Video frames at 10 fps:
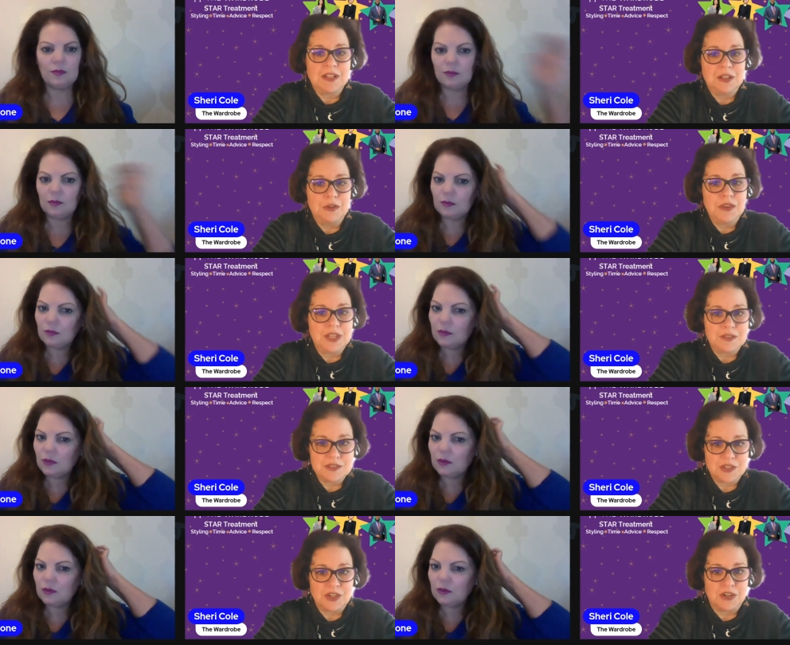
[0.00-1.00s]
Speaker 1: clothing
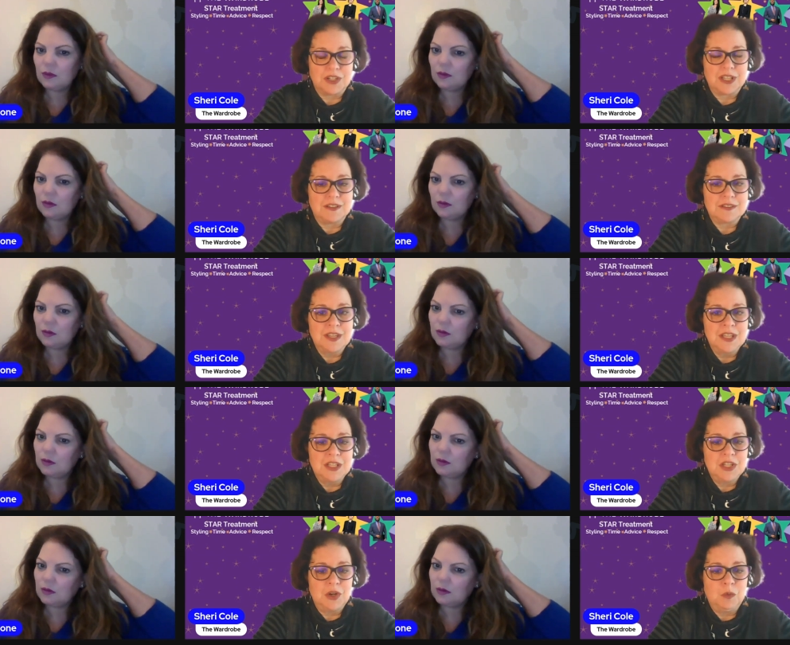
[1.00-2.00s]
insecurity is,
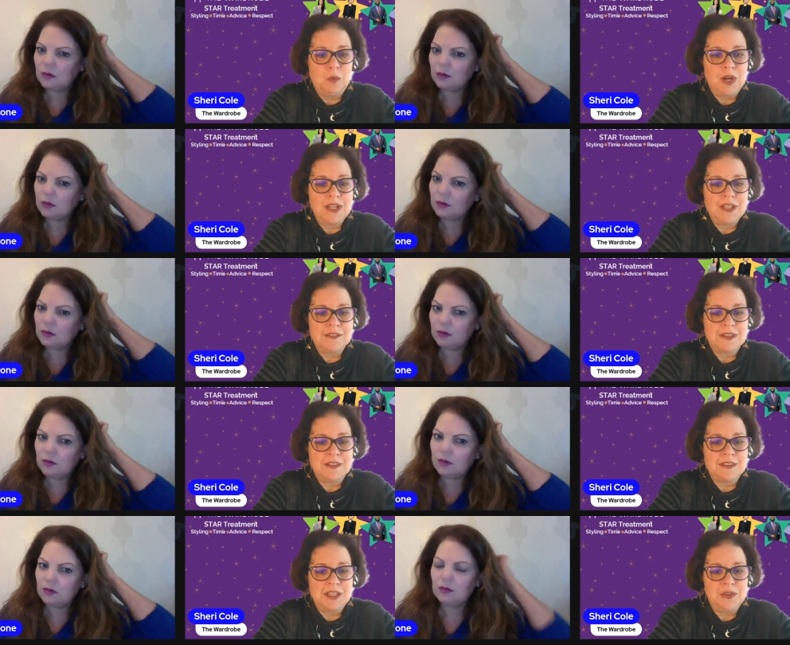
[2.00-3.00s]
you know, what is
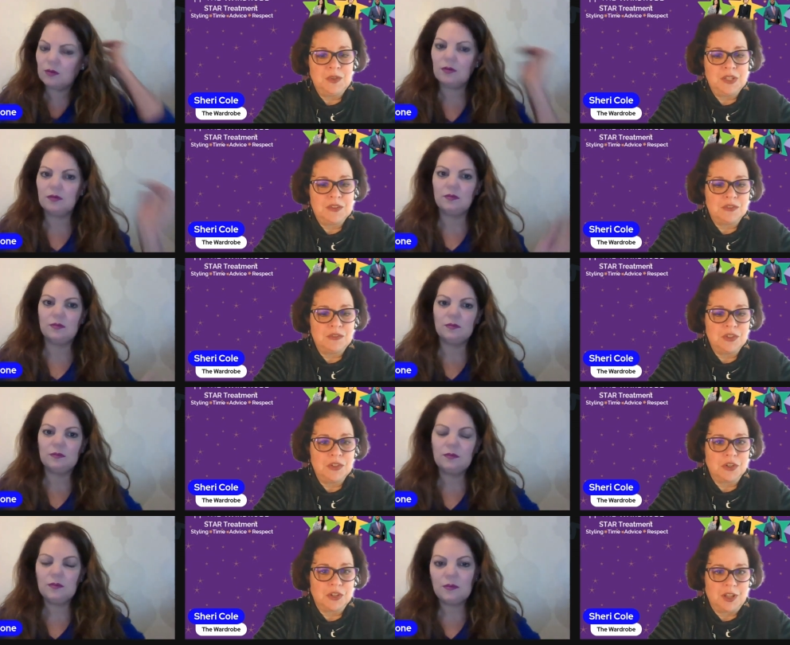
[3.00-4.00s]
it that you need to fill
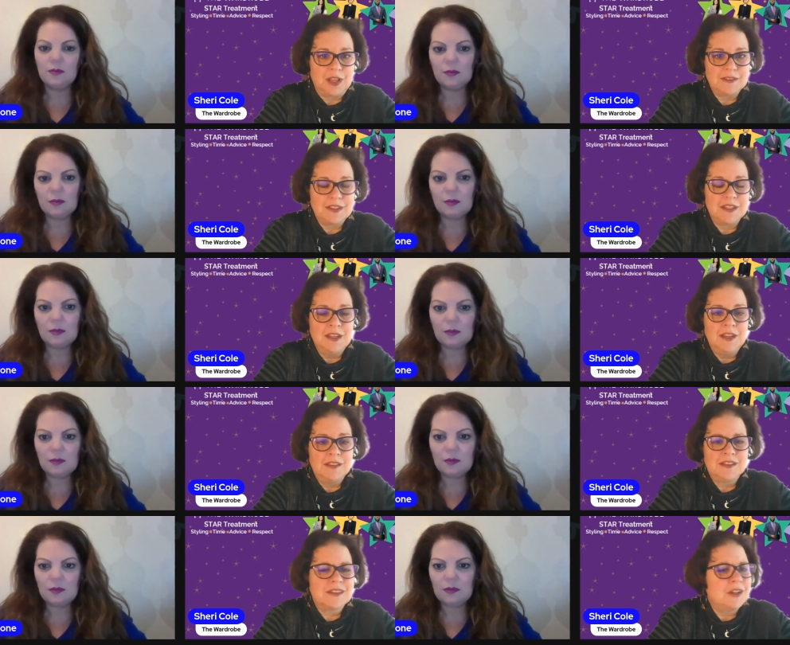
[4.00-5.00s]
your closet
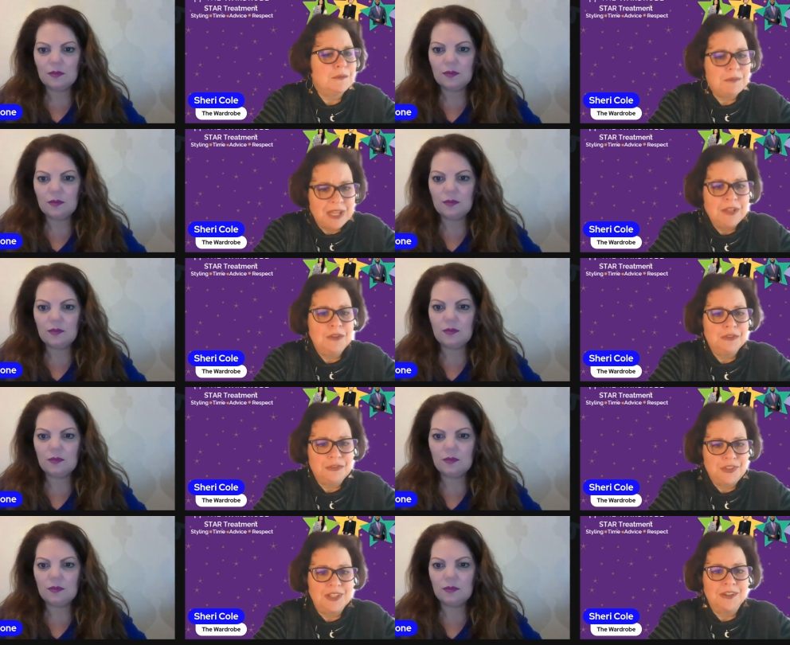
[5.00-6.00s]
that's going to make you
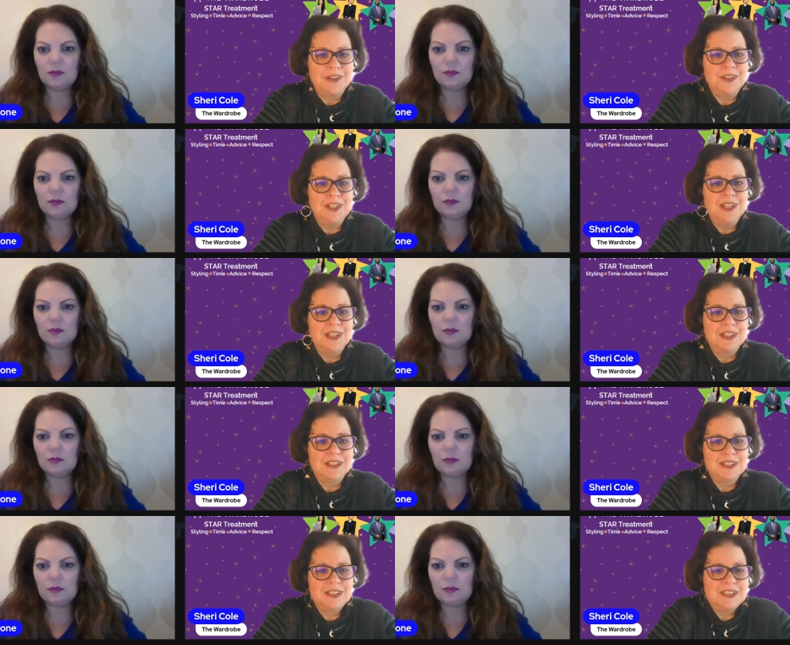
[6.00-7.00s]
feel,
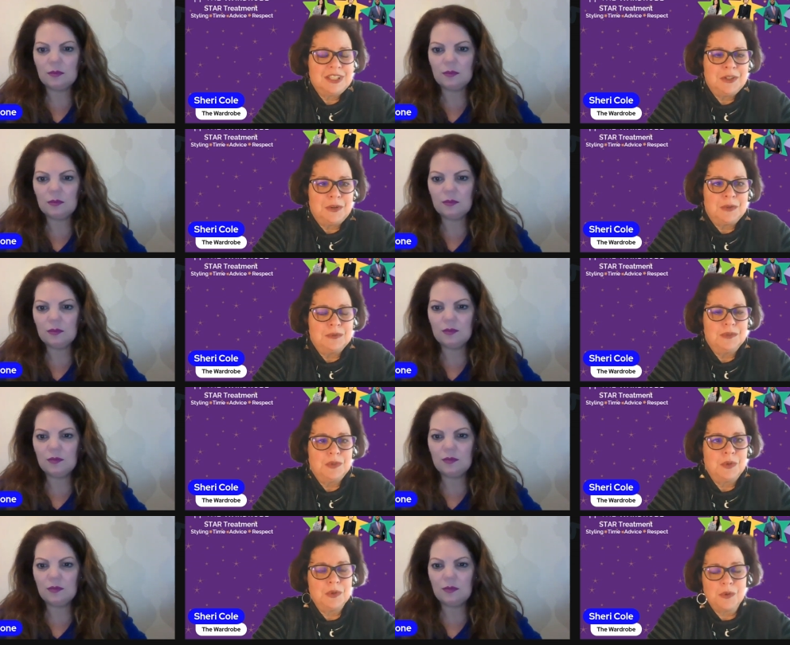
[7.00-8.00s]
you know,
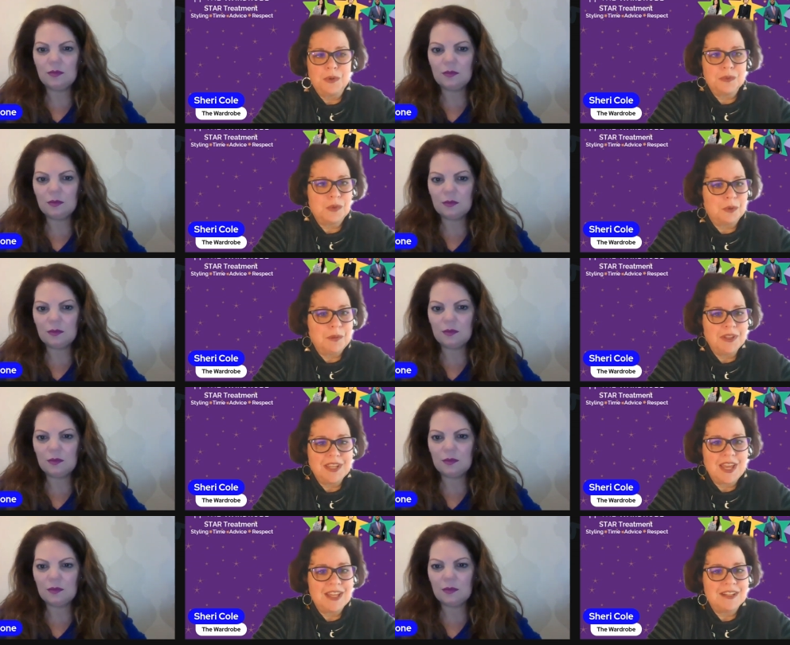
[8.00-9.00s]
quote unquote normal
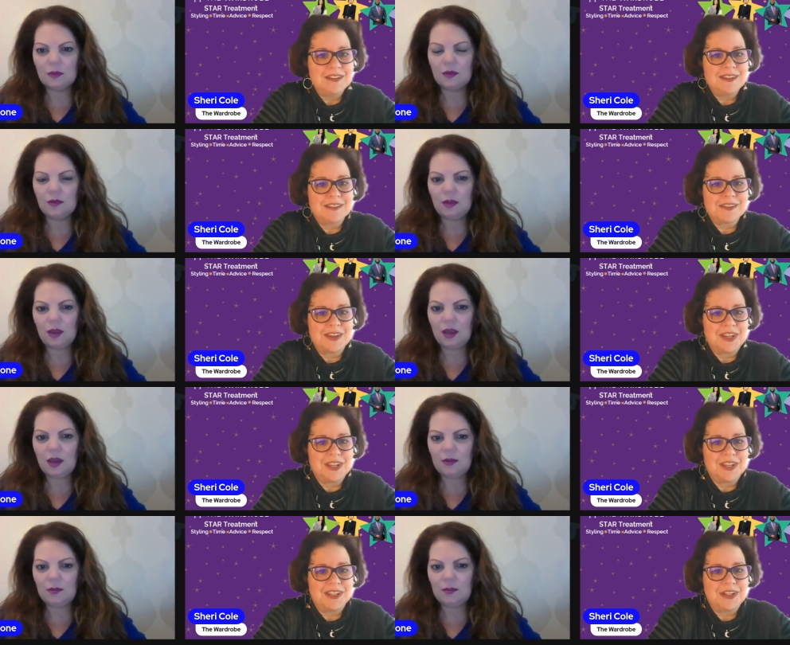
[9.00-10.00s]
again that's going to
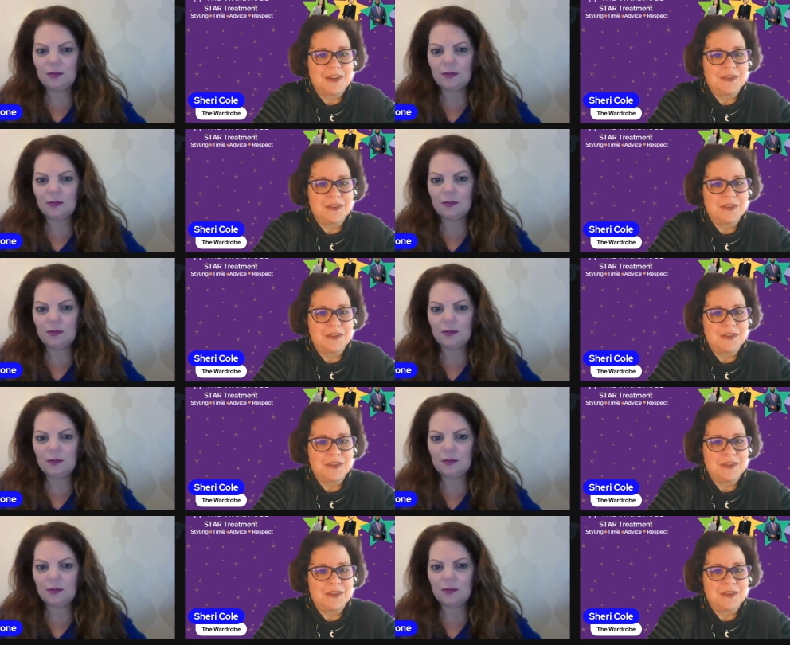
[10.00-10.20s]
mm-hmm. you know